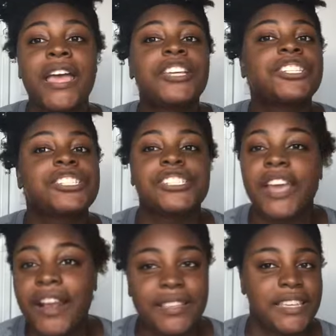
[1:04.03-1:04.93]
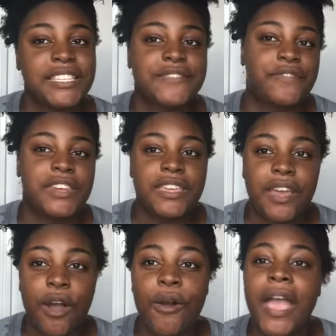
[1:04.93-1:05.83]
share this
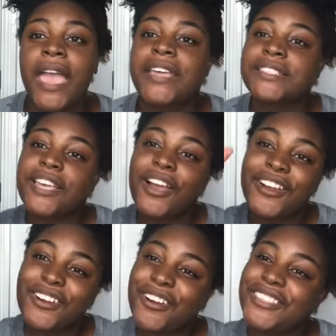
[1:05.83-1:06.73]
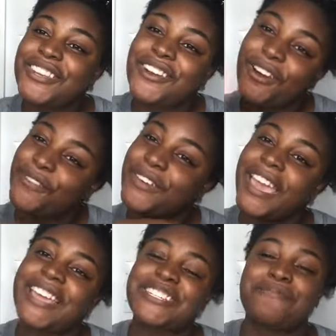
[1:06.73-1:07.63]
video, and turn on the
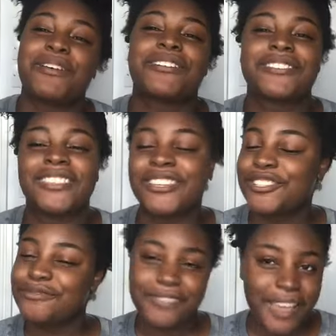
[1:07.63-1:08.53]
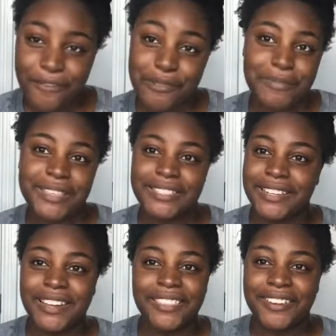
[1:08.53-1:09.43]
notification bell so that you never miss
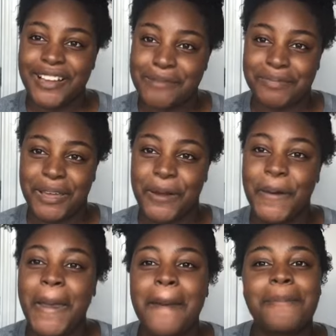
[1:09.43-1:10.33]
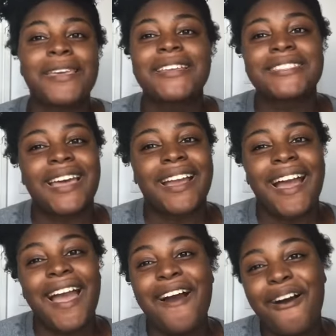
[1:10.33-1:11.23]
another upload. Because like
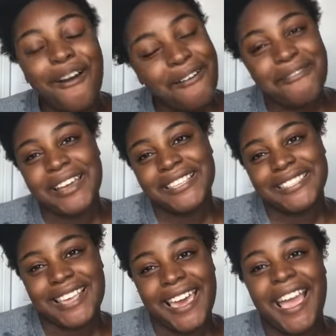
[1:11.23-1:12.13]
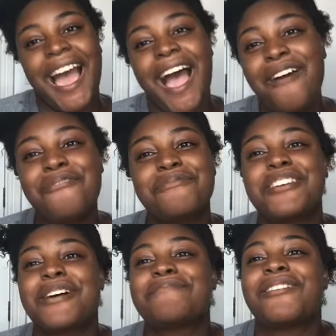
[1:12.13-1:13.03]
I always say, I will be
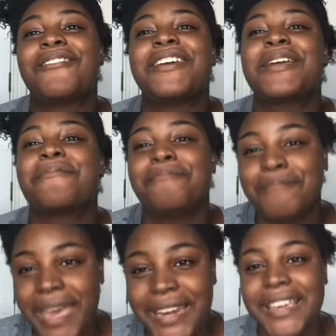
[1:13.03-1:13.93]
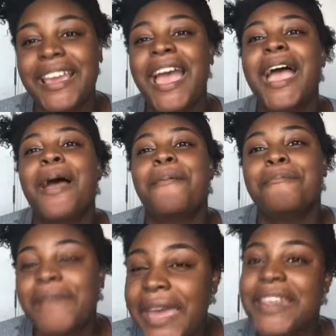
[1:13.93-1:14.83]
uploading many
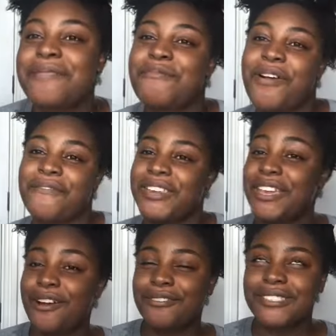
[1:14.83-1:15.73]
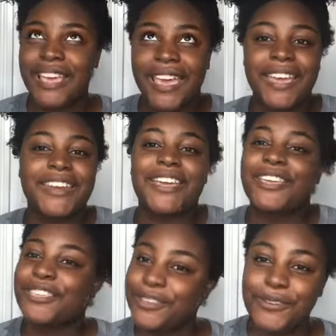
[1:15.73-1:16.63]
more videos and
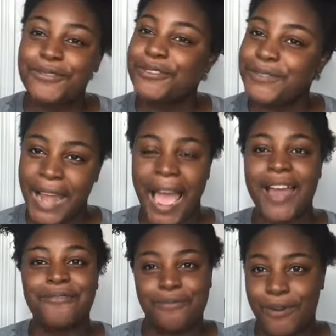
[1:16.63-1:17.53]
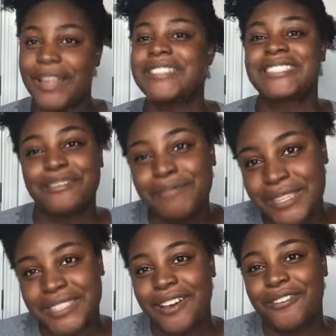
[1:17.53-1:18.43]
you do not want to
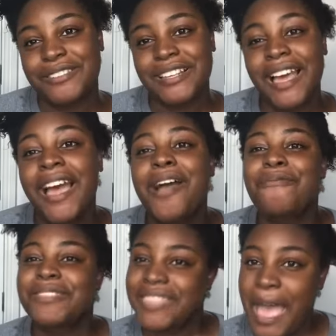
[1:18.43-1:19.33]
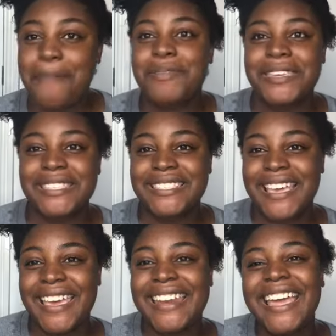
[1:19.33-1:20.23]
miss those. With that being
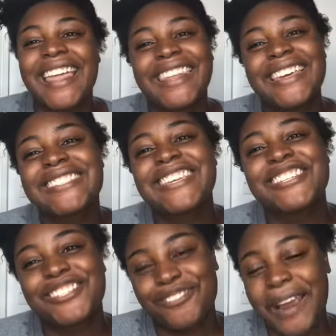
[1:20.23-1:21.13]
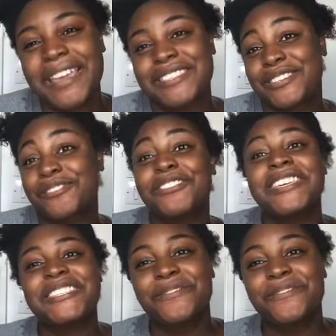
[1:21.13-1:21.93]
said, let's get straight into this